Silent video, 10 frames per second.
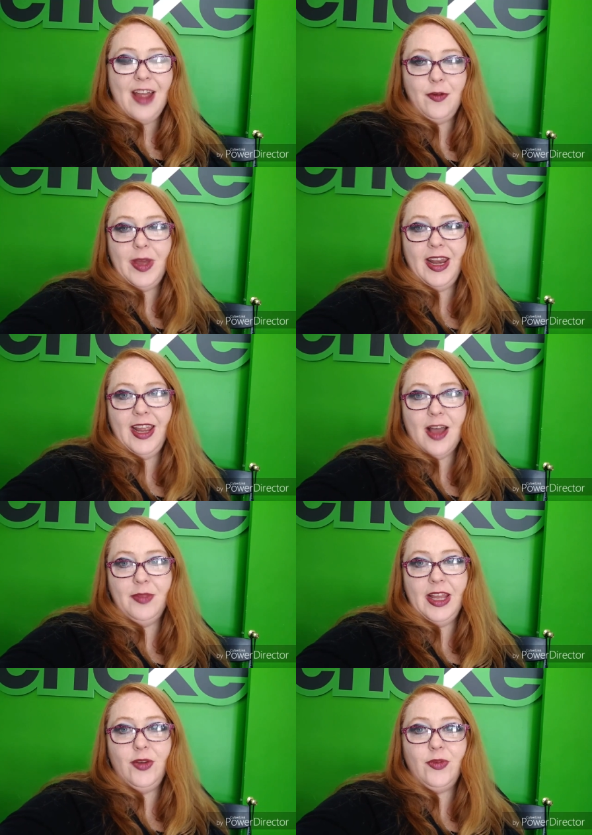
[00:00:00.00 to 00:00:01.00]
Hey everybody, I'm
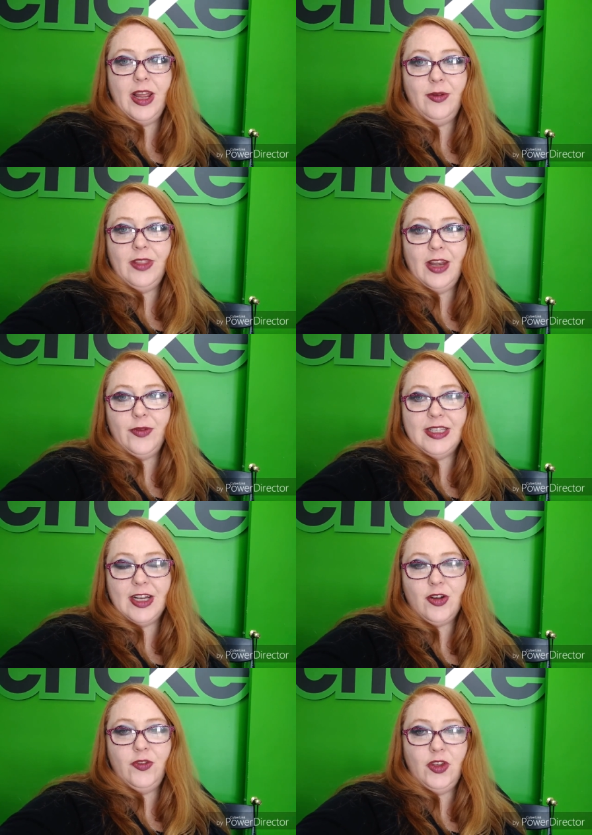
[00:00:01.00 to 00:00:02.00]
Lady Red with Lady Red's
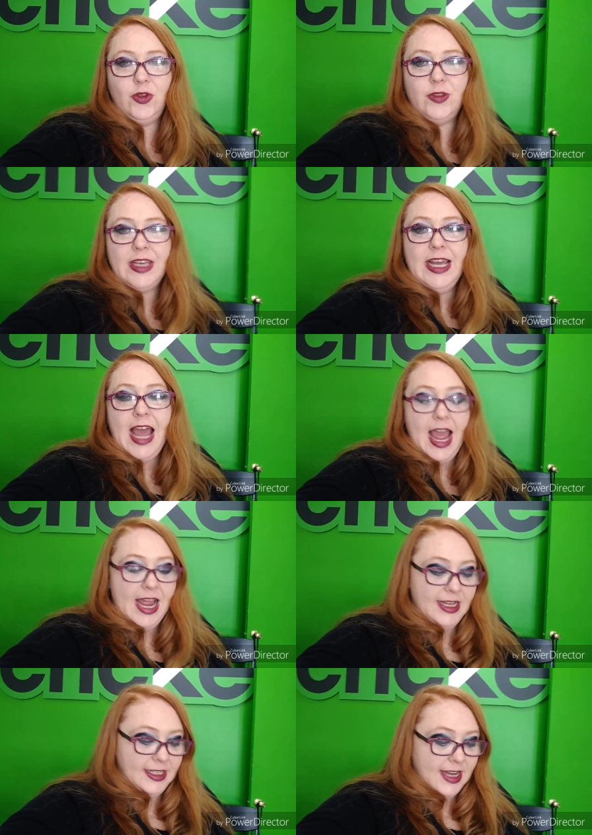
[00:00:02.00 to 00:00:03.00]
Tech Reviews,
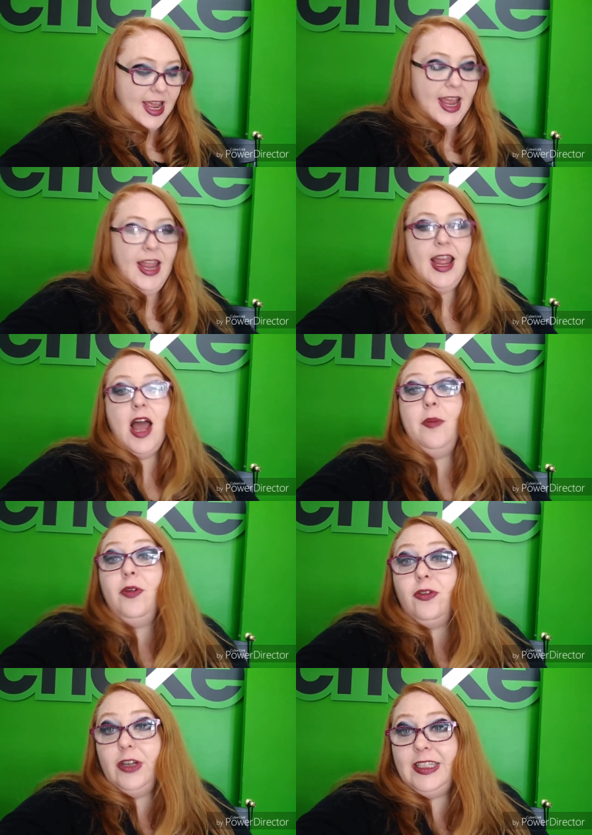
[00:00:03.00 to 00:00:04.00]
and today I'm
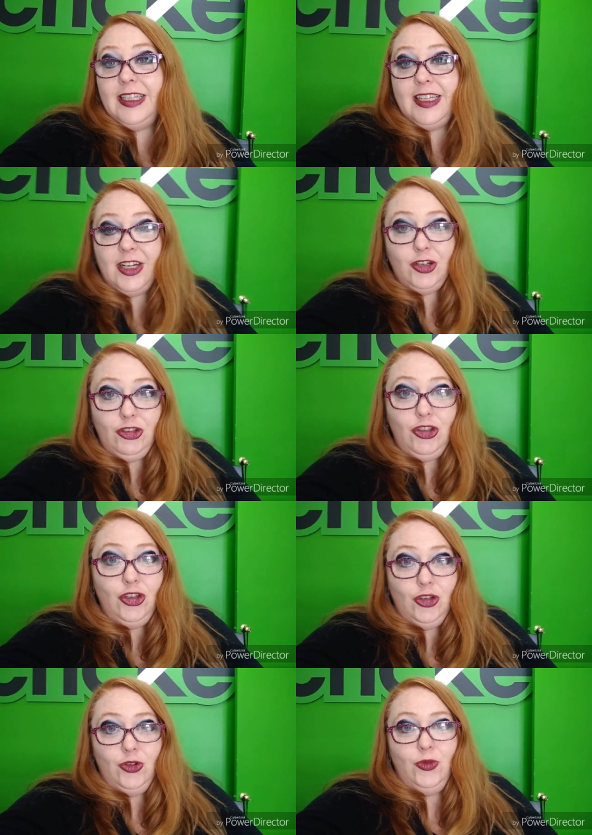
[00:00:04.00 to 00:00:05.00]
going to tell
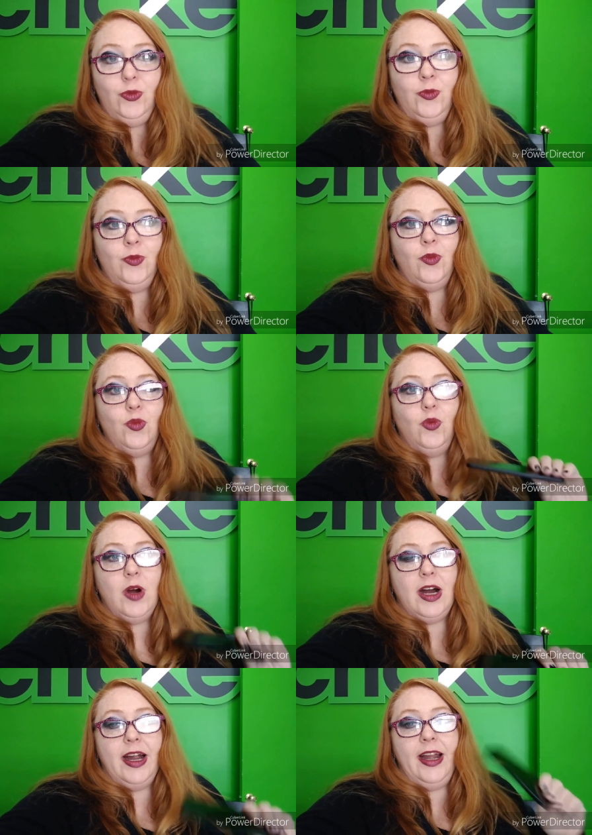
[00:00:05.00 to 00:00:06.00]
you
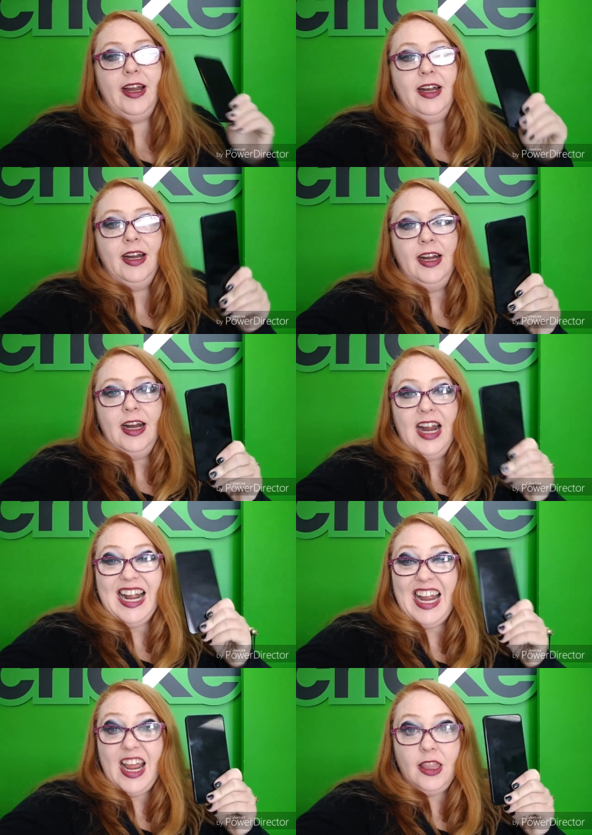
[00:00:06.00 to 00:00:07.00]
why
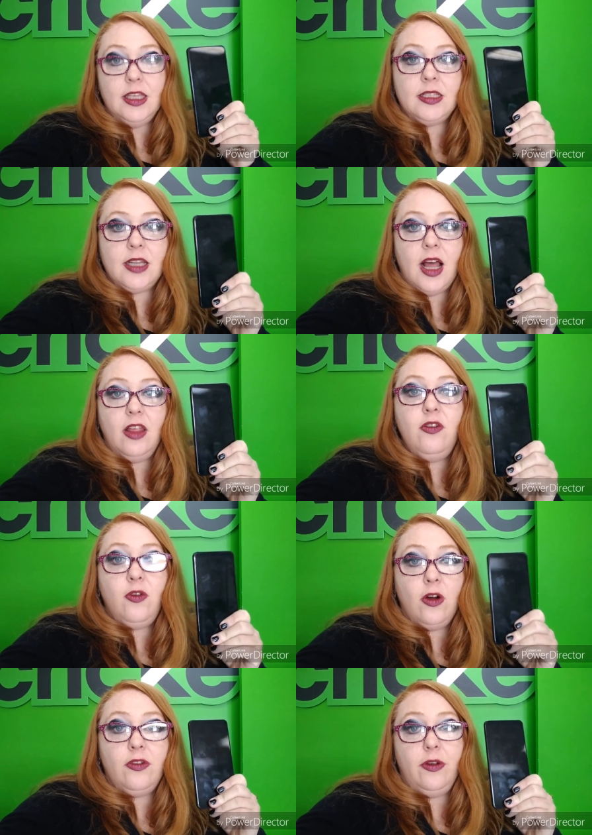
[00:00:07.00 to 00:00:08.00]
I hate the Stylo
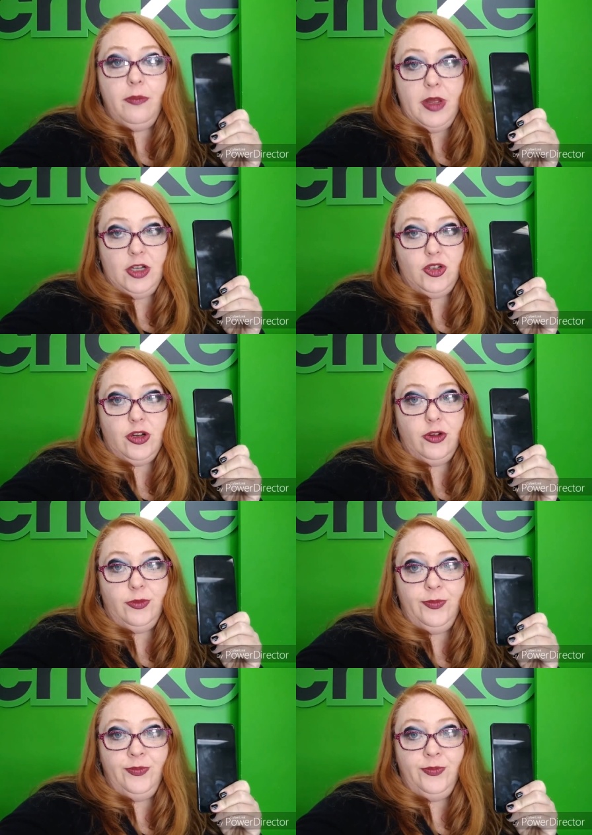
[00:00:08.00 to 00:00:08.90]
4 from Metro.